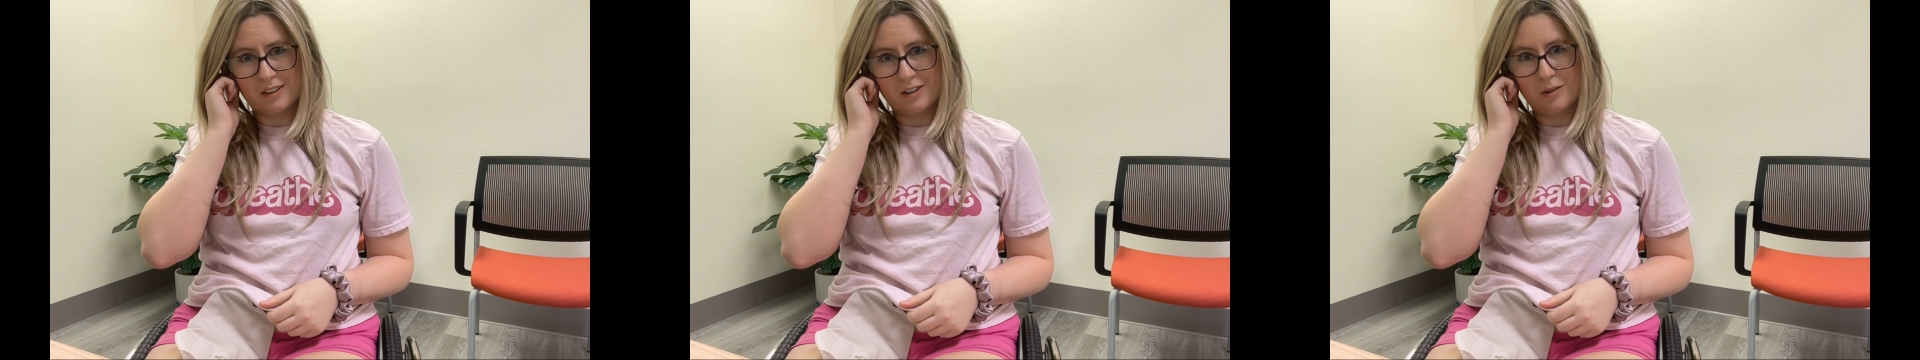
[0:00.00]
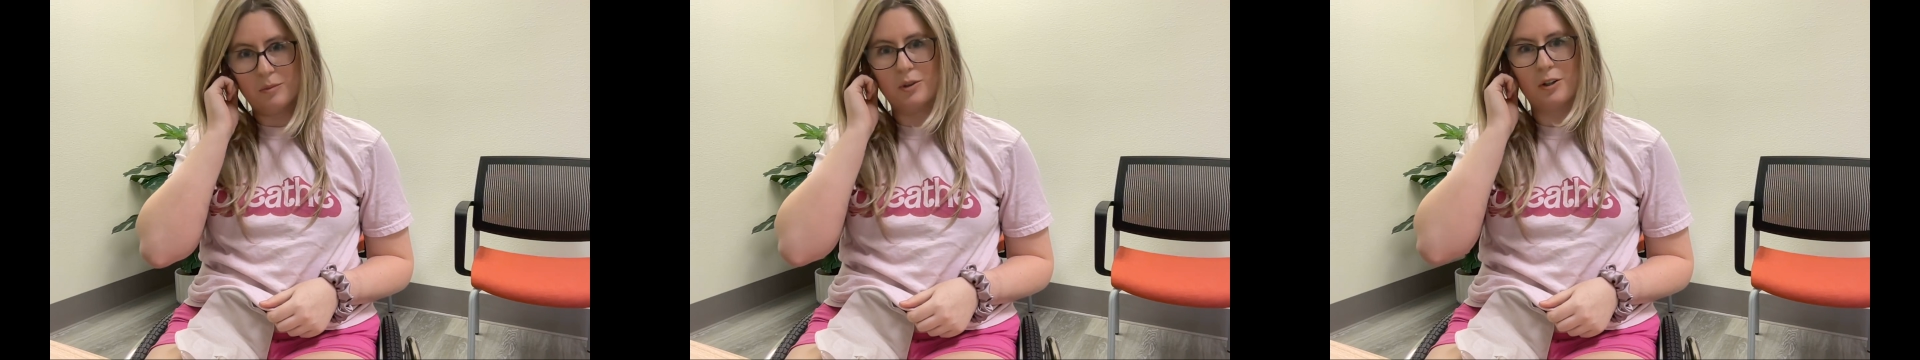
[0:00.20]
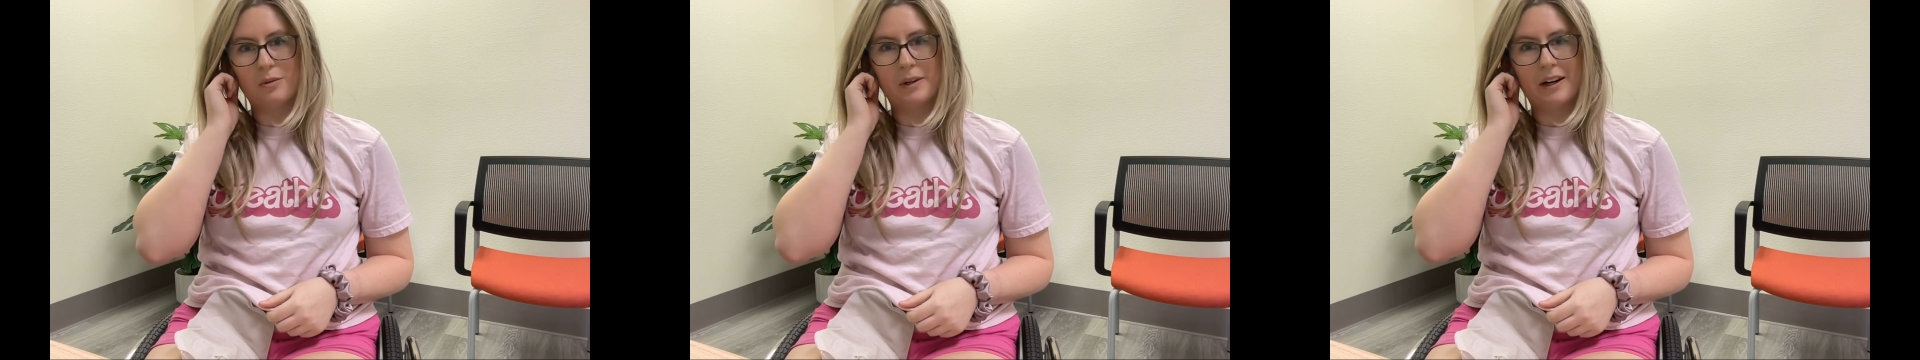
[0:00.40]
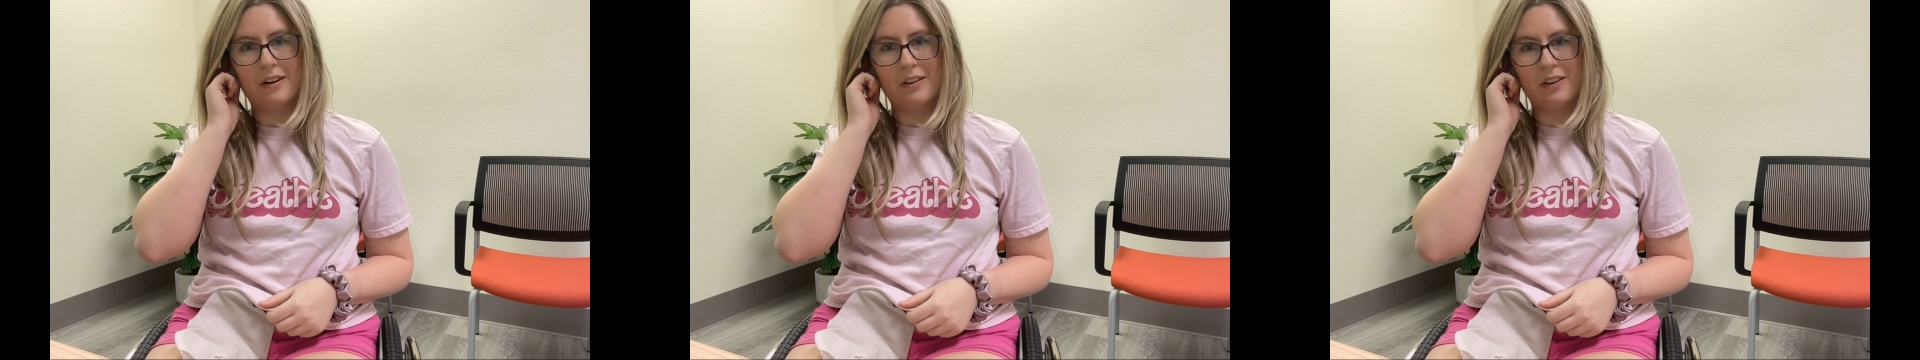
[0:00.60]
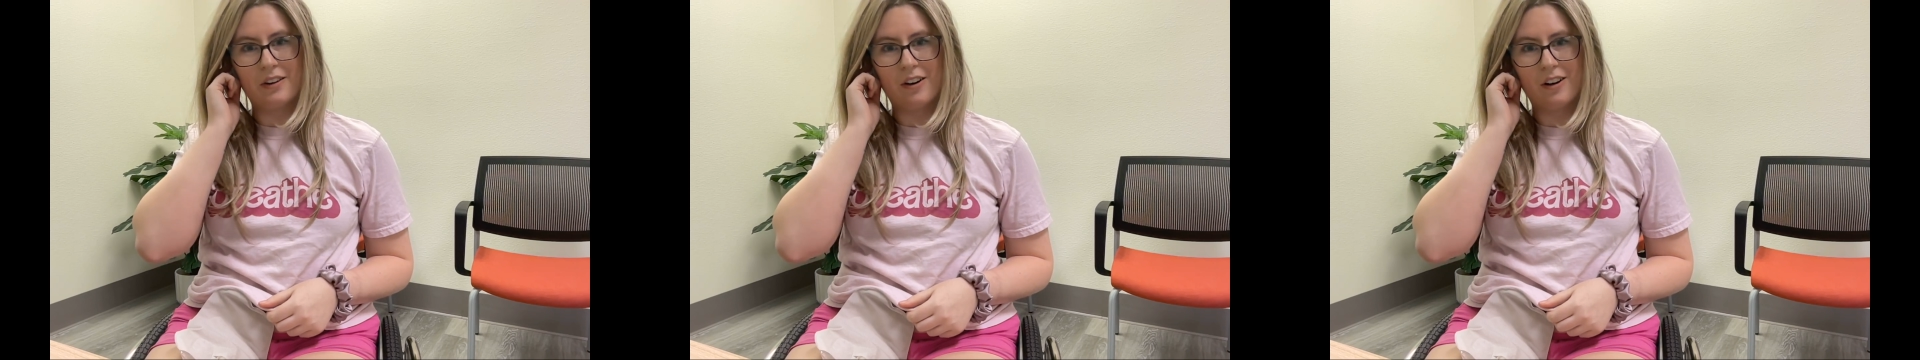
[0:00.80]
are more
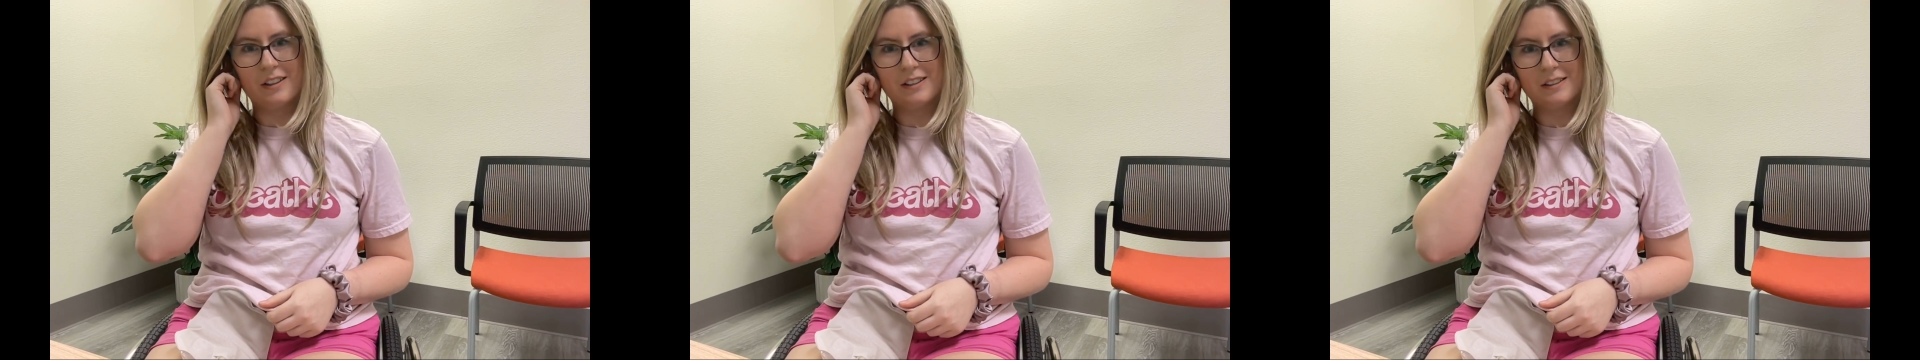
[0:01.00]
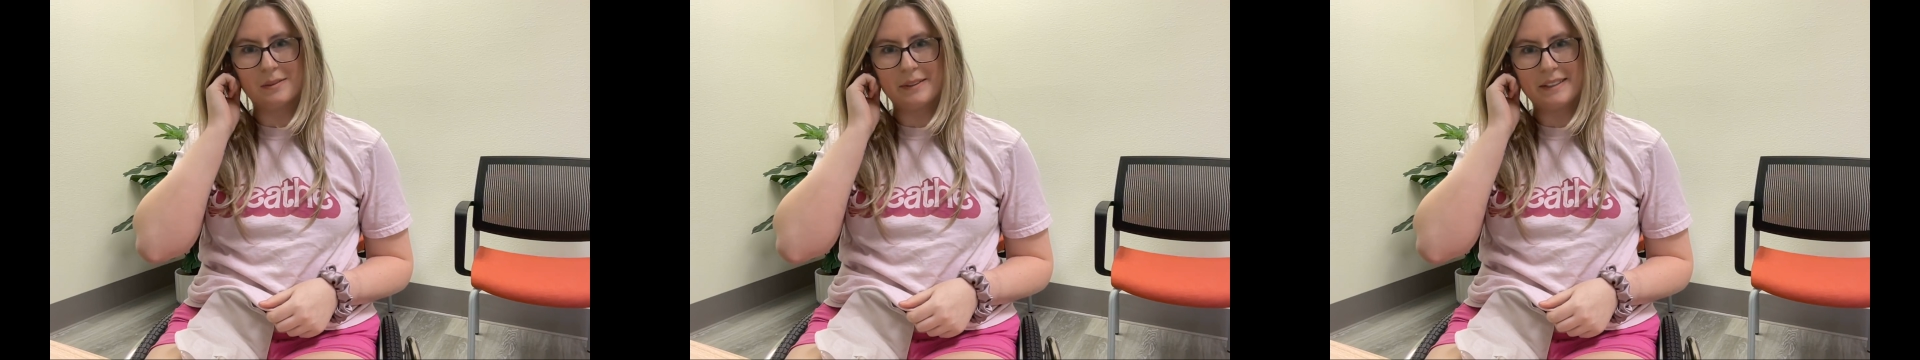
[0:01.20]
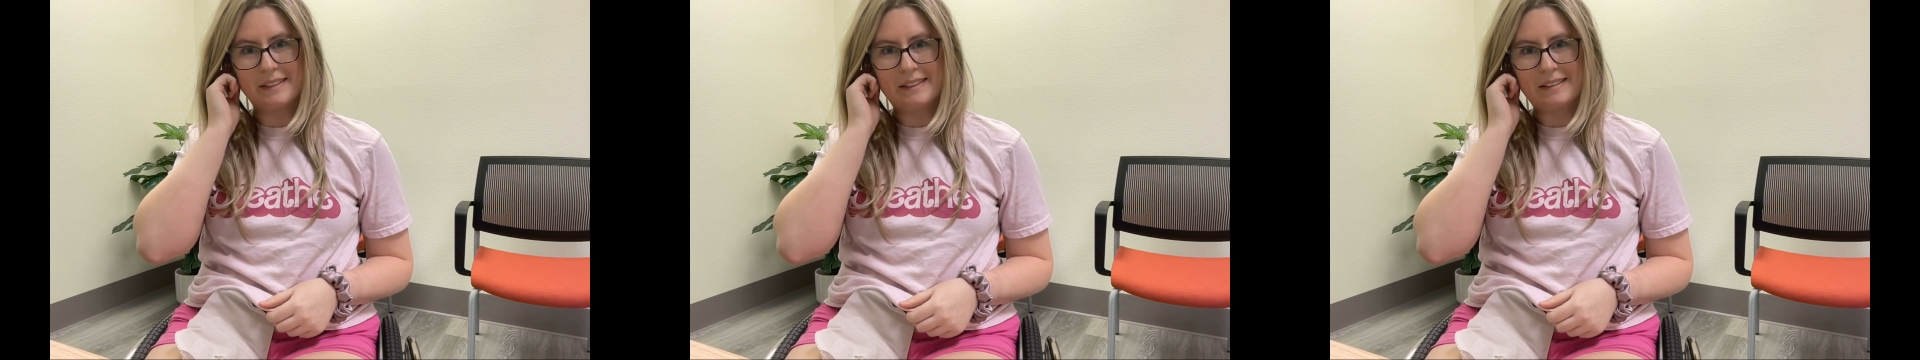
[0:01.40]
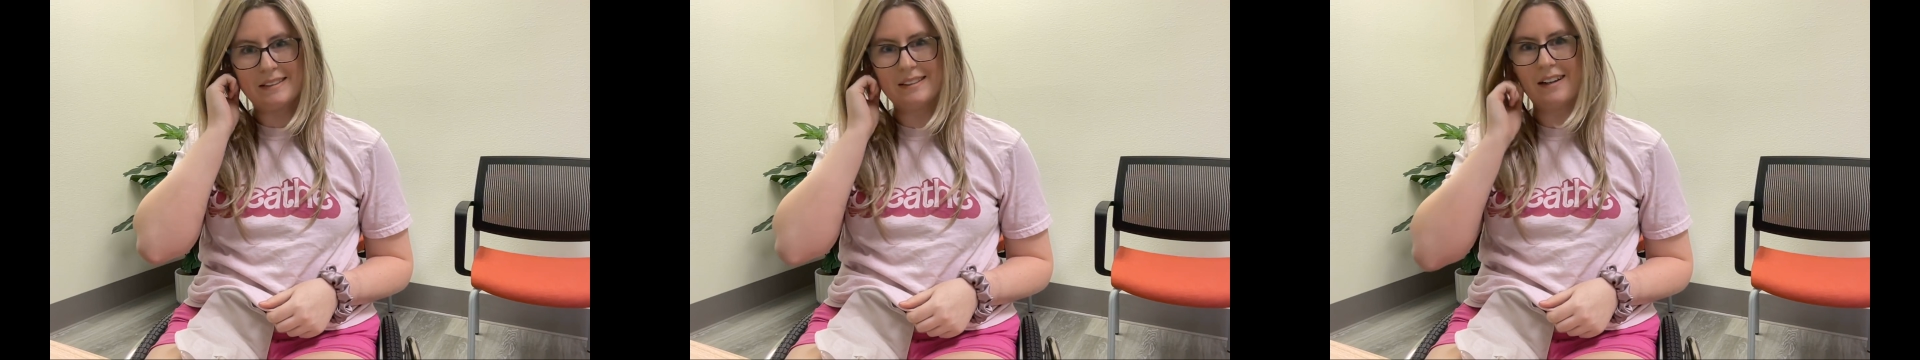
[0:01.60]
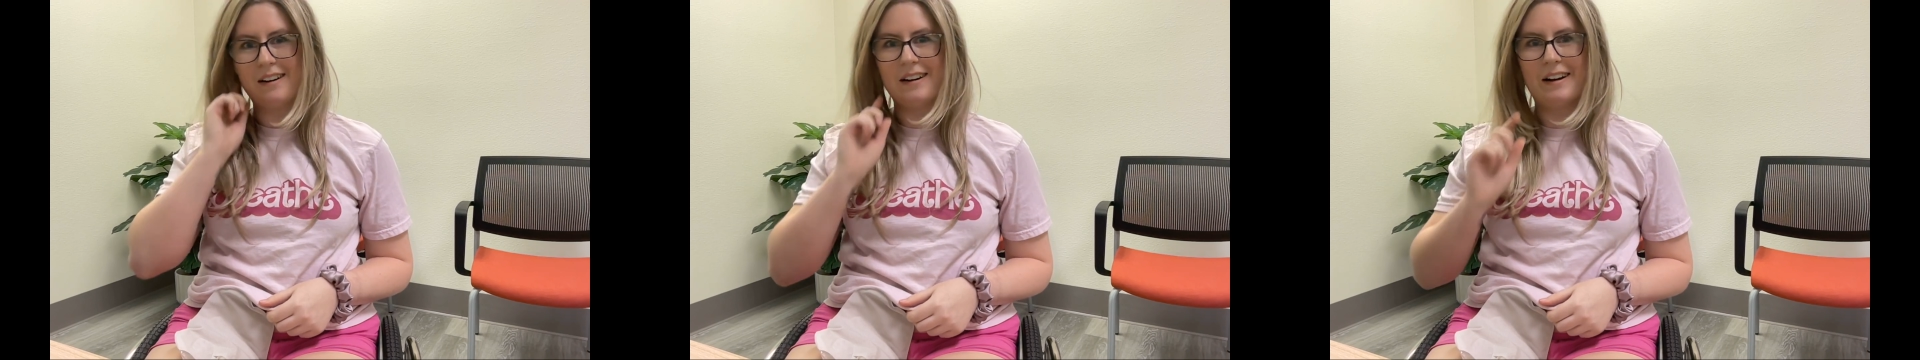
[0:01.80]
rare than ostomies.